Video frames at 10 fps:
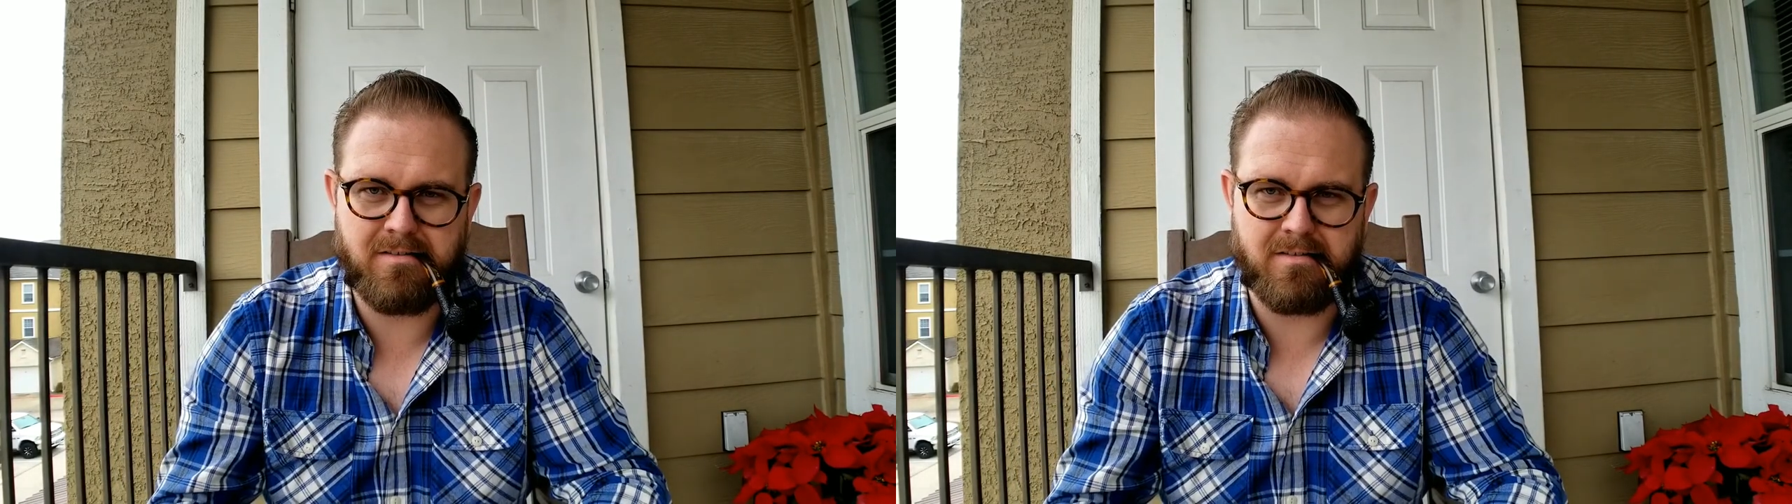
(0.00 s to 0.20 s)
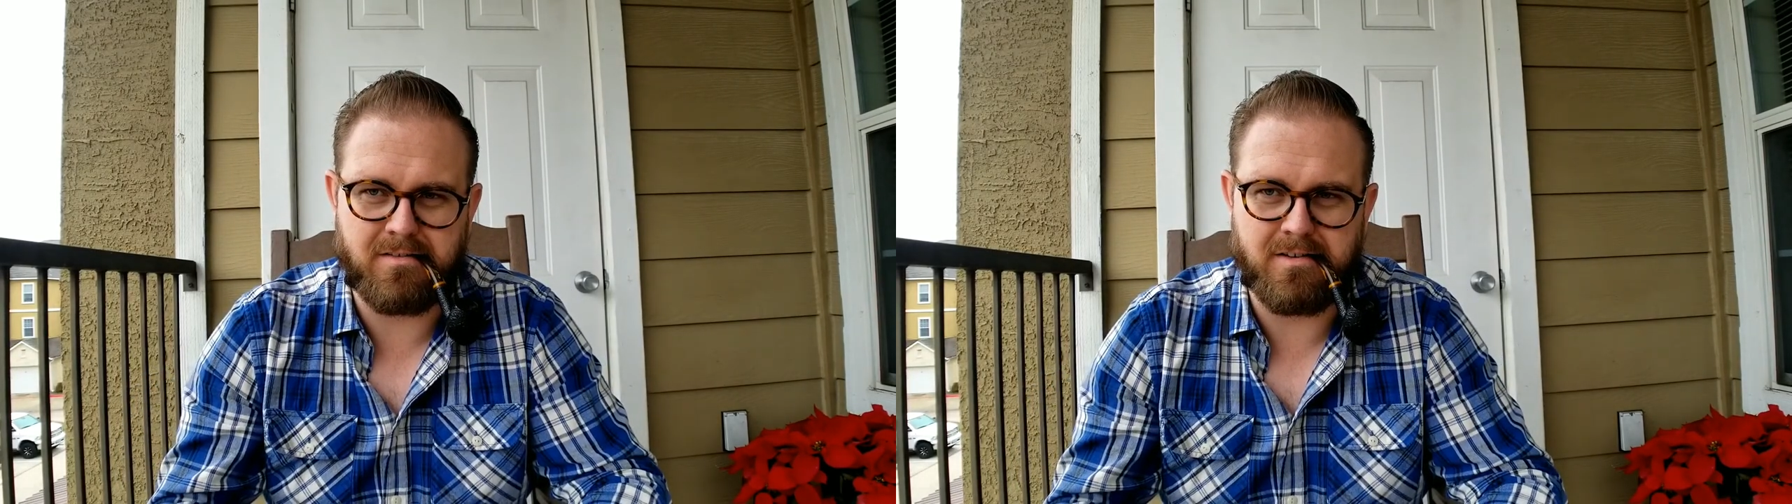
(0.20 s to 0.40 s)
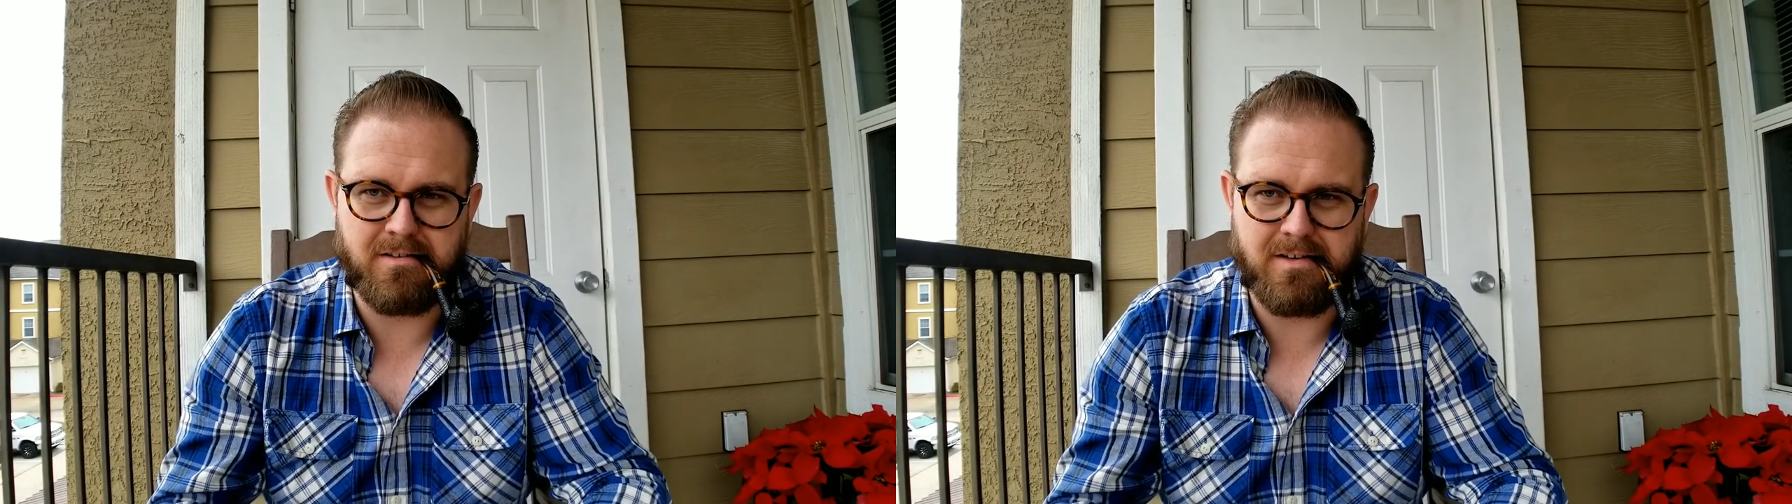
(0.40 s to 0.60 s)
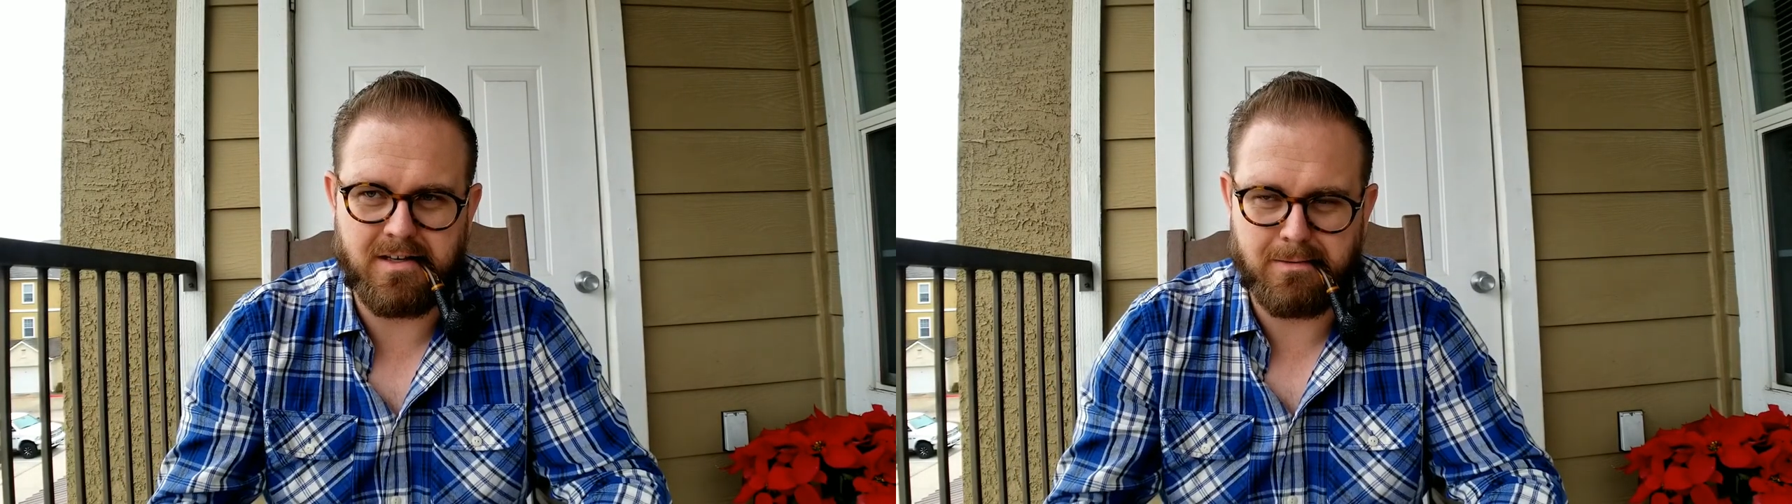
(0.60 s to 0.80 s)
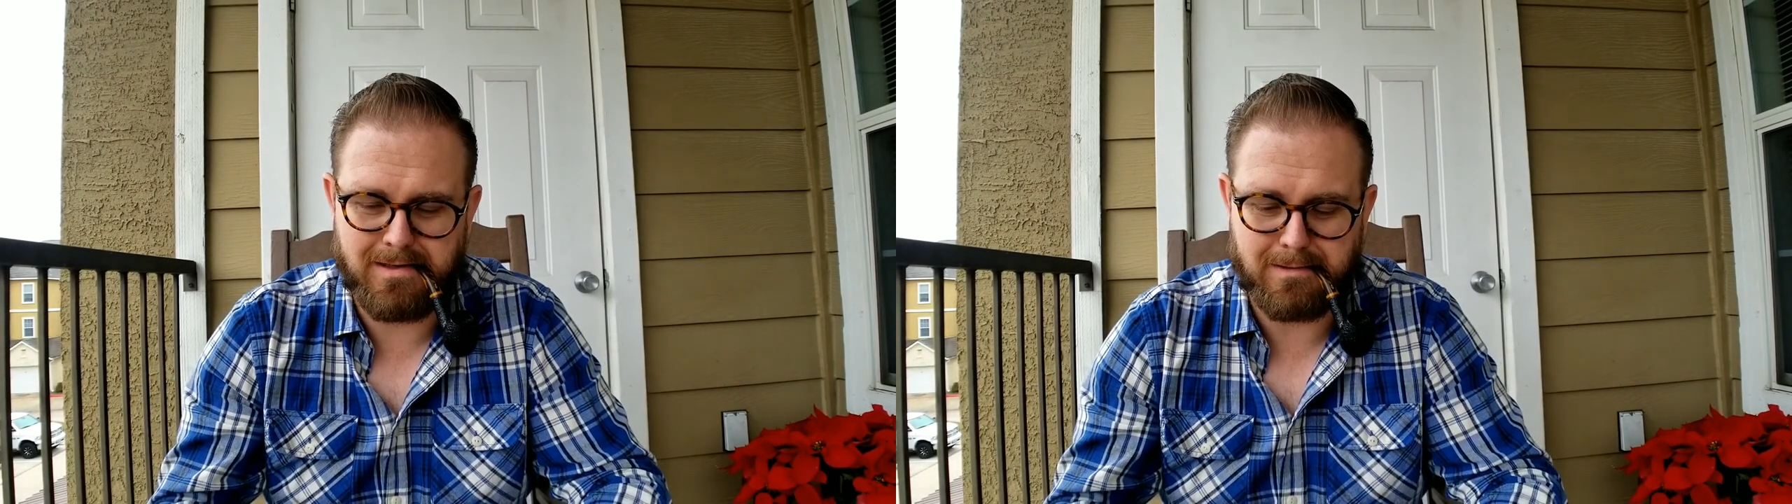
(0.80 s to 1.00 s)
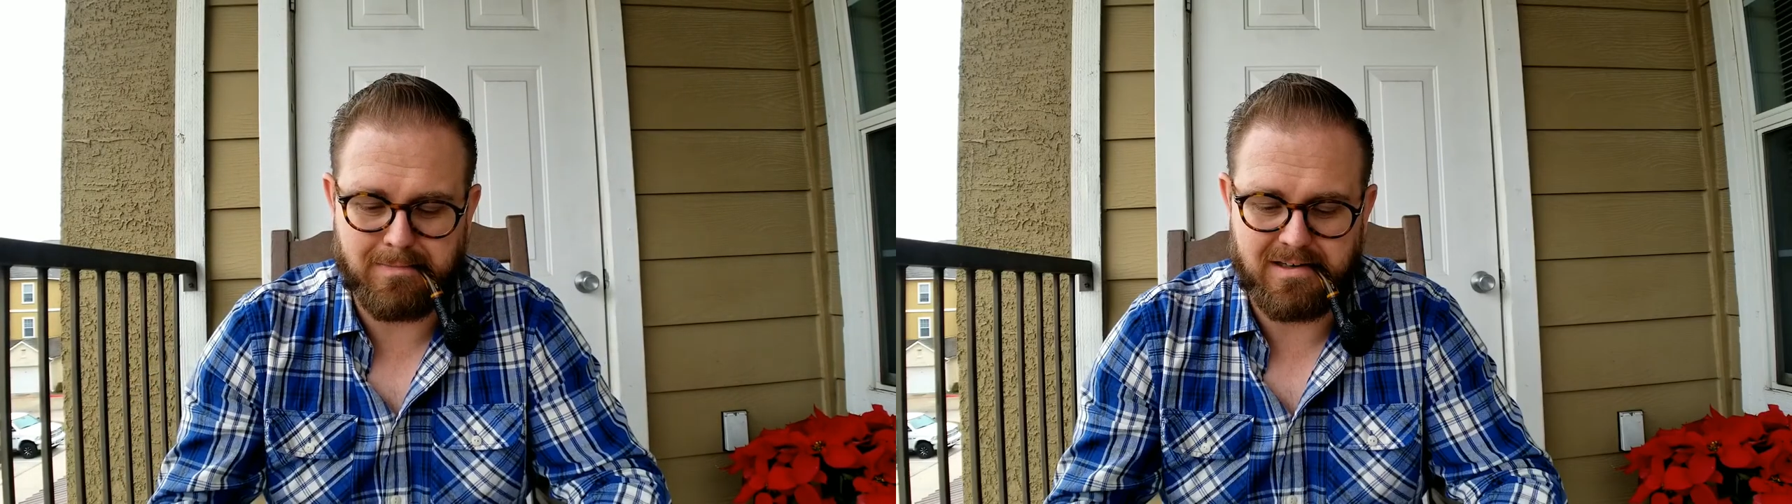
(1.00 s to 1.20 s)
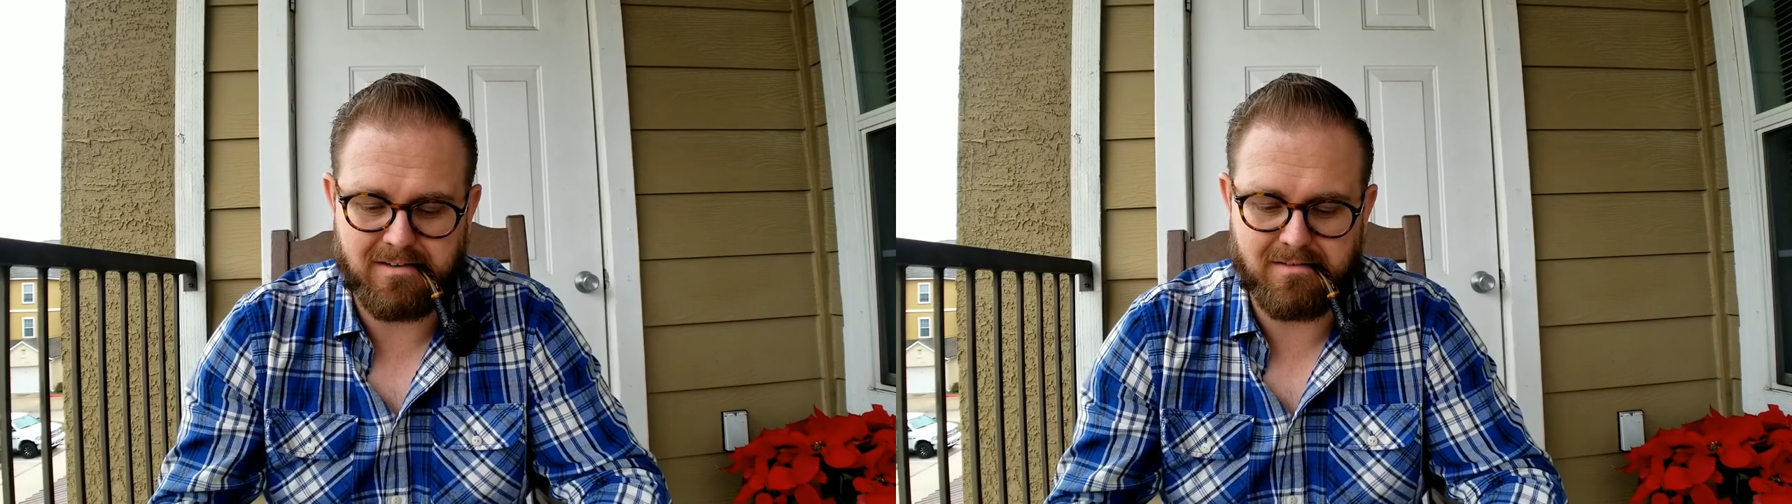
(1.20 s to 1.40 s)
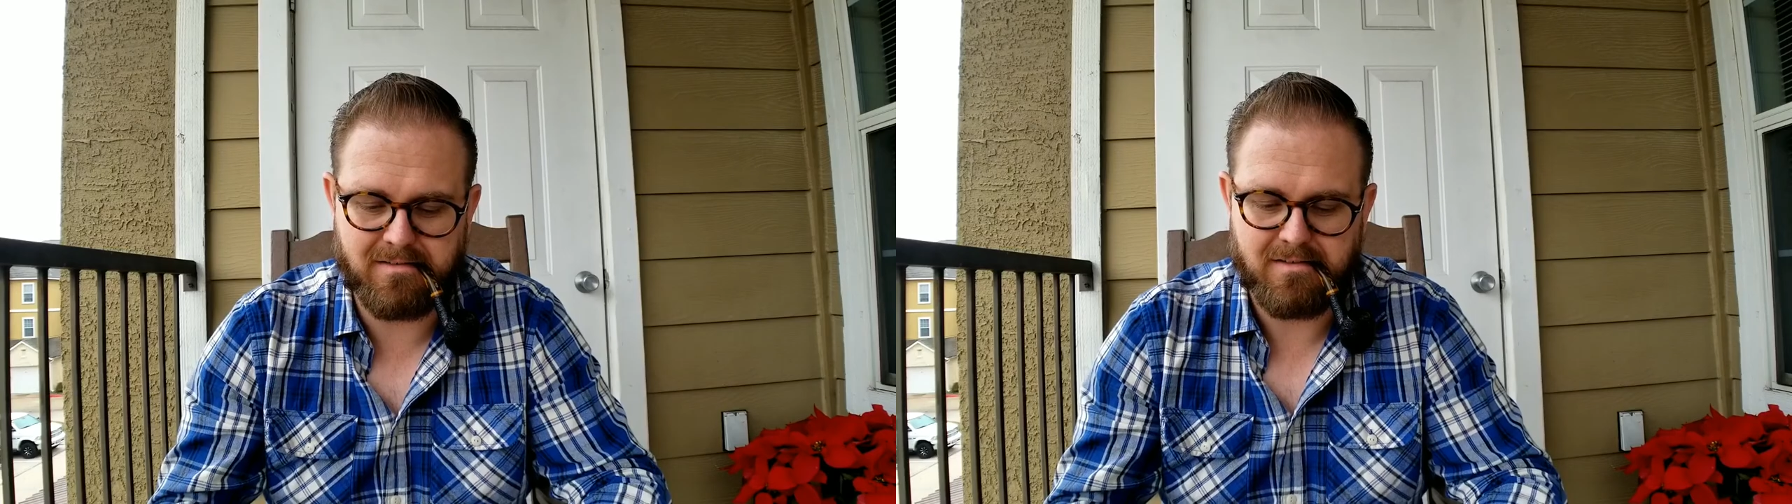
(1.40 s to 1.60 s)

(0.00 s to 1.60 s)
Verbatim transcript: And they'll tell you, yeah, we got matches.